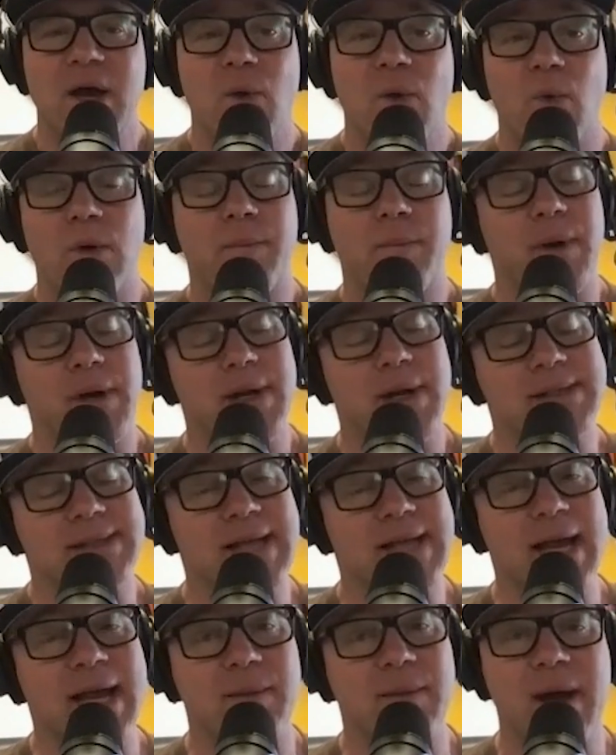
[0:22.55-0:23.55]
we're pretty
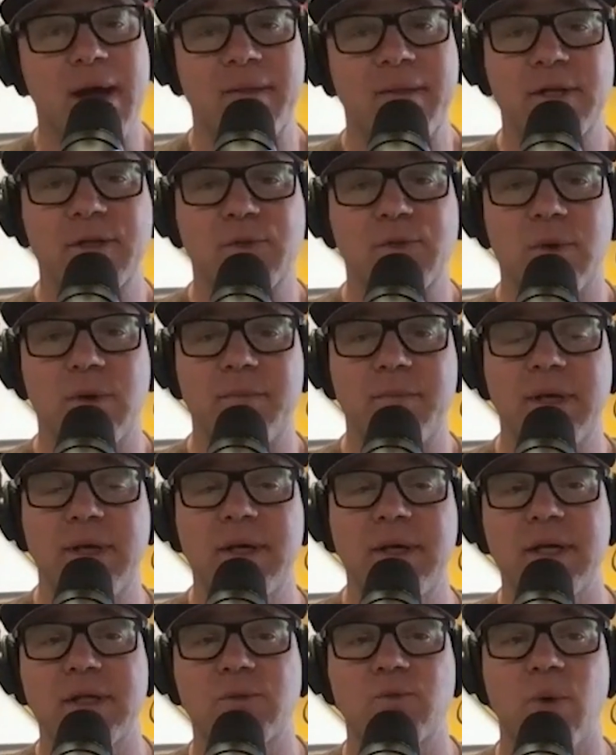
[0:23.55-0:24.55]
excited about this one
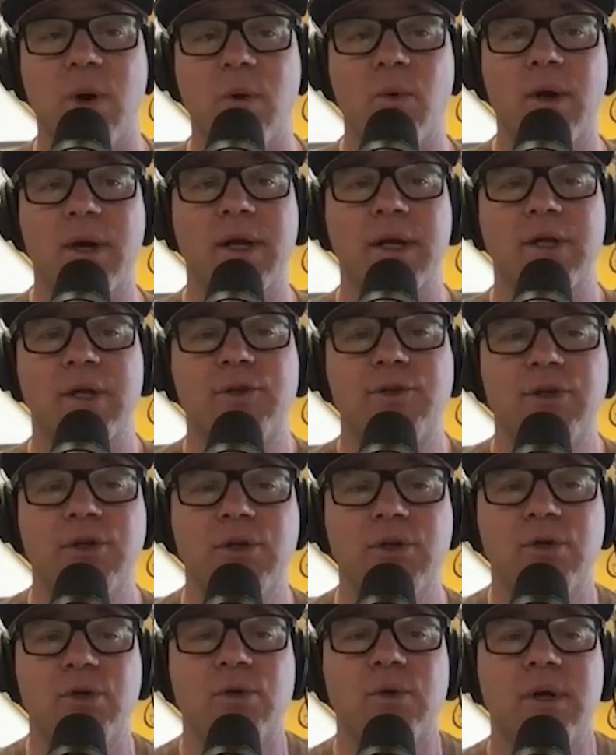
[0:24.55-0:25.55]
because what we're going to
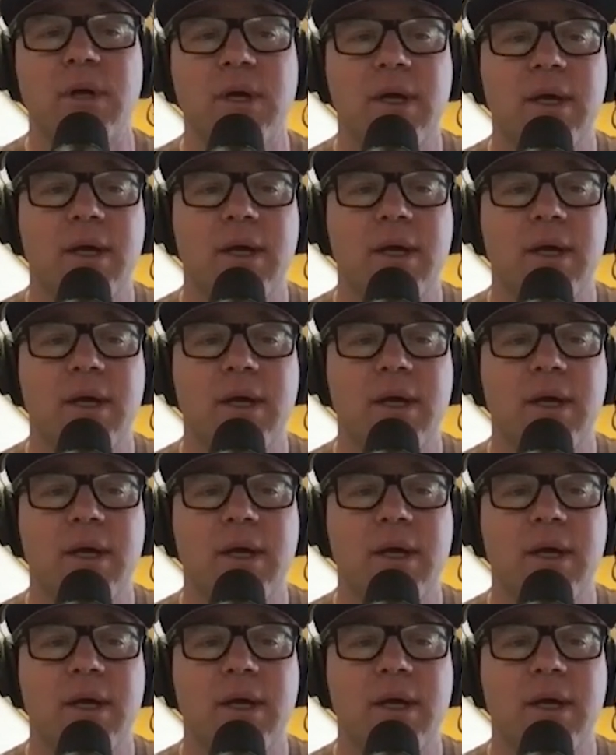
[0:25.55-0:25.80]
do